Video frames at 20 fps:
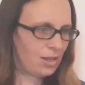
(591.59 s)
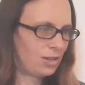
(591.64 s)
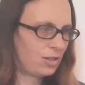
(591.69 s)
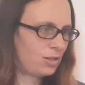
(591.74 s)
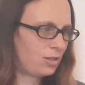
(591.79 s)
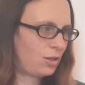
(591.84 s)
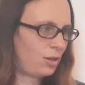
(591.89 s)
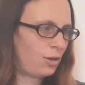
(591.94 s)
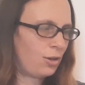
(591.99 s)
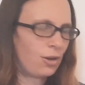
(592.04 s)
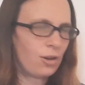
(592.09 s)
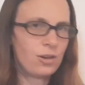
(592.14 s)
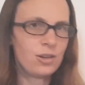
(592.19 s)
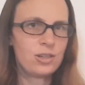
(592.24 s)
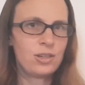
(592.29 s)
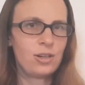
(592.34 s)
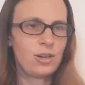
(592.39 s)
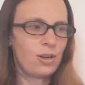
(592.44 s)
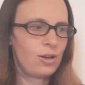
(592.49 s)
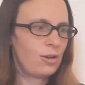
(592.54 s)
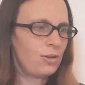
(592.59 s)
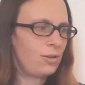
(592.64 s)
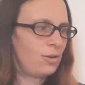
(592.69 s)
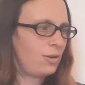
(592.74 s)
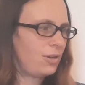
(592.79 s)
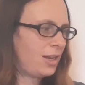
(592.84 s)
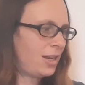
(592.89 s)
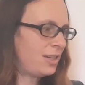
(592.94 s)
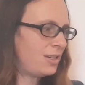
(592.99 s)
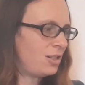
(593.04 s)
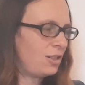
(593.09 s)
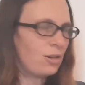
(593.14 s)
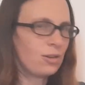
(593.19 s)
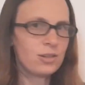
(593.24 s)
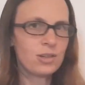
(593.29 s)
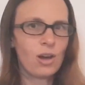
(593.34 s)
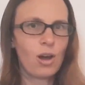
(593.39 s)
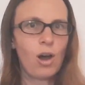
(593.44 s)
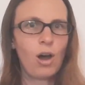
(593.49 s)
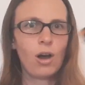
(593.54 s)
So you're going to need to use
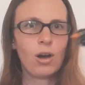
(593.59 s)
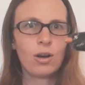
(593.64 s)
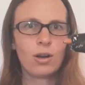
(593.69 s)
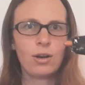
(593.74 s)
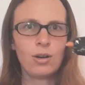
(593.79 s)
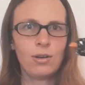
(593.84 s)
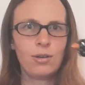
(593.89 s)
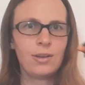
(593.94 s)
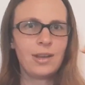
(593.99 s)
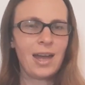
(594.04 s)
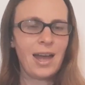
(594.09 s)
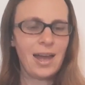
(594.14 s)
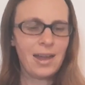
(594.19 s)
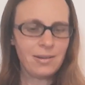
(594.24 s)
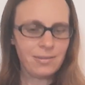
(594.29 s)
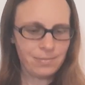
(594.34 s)
a hot glue gun